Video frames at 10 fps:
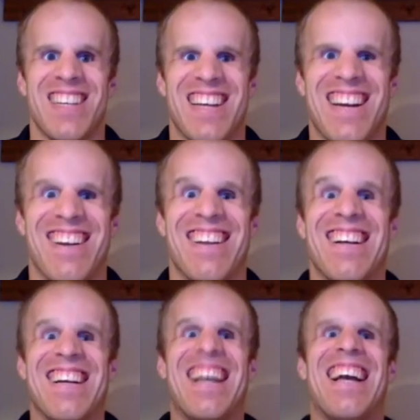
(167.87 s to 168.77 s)
I
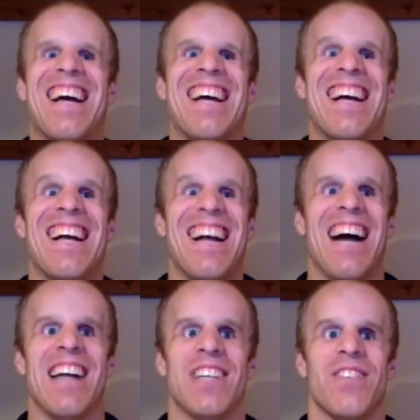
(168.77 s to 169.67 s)
don't
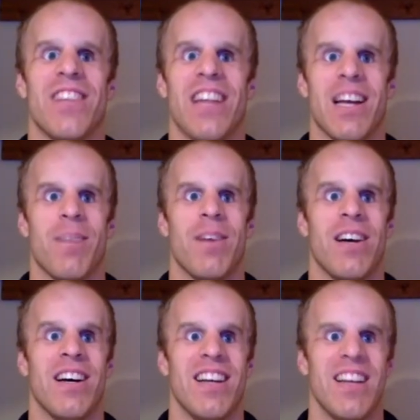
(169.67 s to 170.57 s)
I just feel like
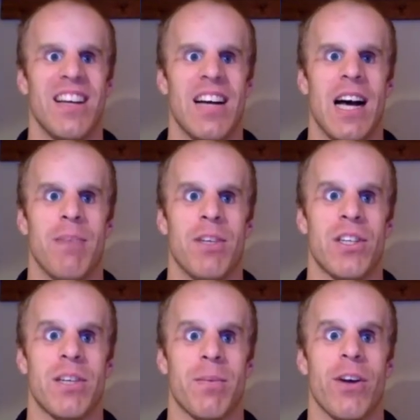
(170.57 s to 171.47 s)
I'm
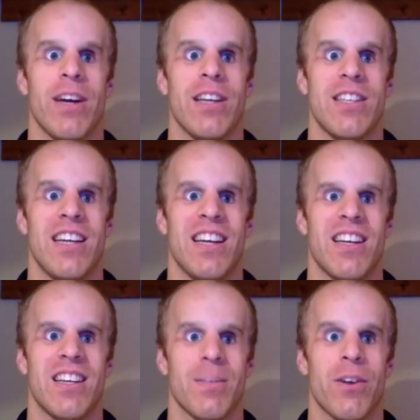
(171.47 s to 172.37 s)
just
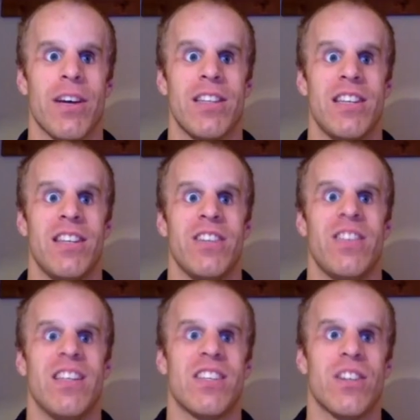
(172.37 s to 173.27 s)
some crazy
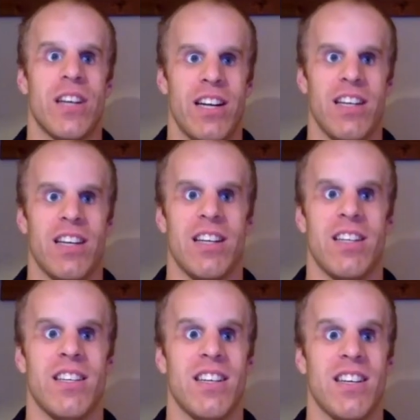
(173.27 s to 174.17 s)
dude that's trying to
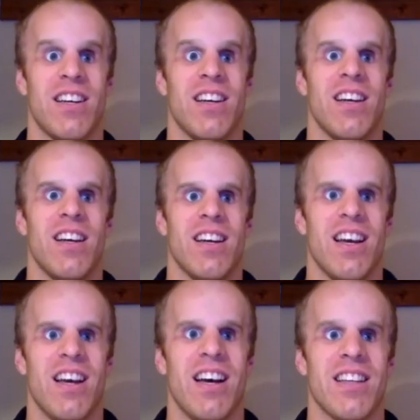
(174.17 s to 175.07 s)

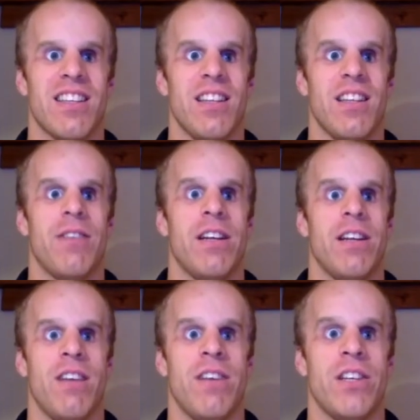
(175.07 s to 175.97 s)
live an
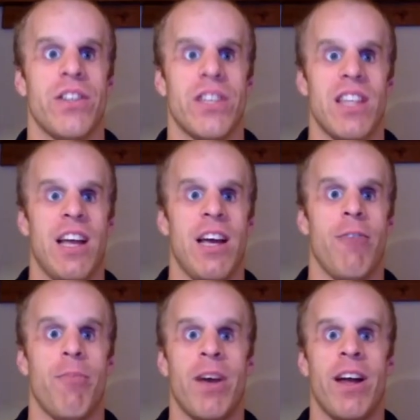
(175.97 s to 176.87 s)
adventurous
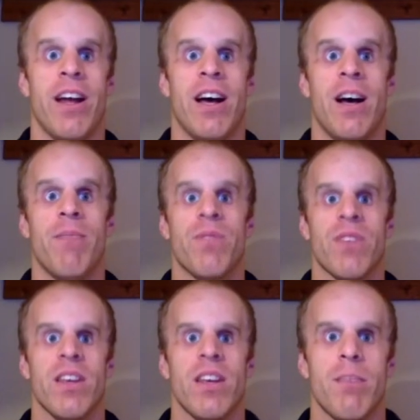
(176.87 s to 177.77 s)
life. But
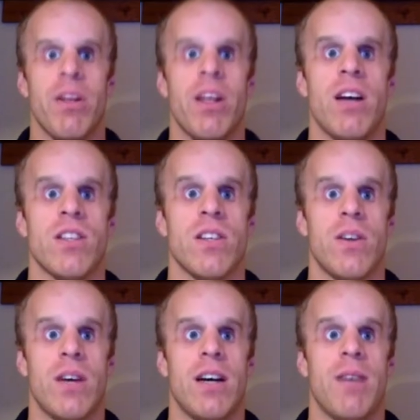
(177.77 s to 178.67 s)
no,
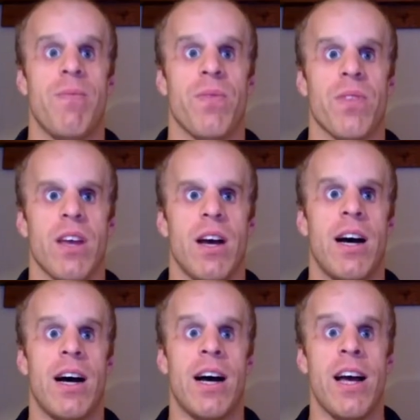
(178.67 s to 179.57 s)
so
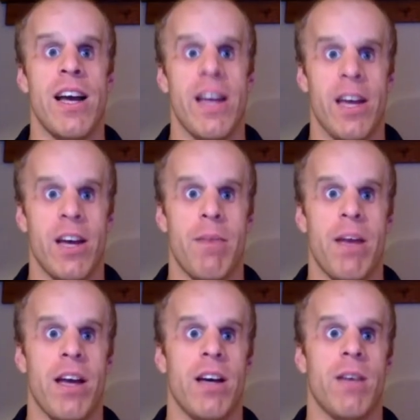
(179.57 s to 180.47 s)
I am
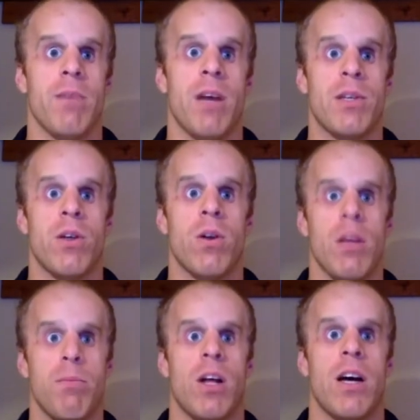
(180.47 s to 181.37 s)
a I'm a
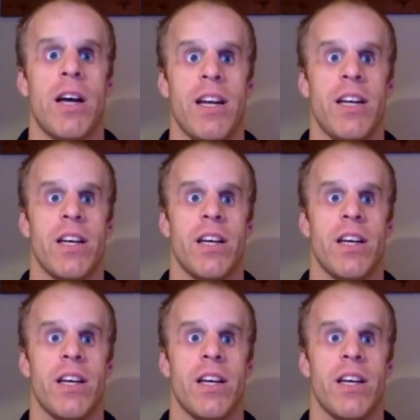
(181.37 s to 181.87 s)
totally blind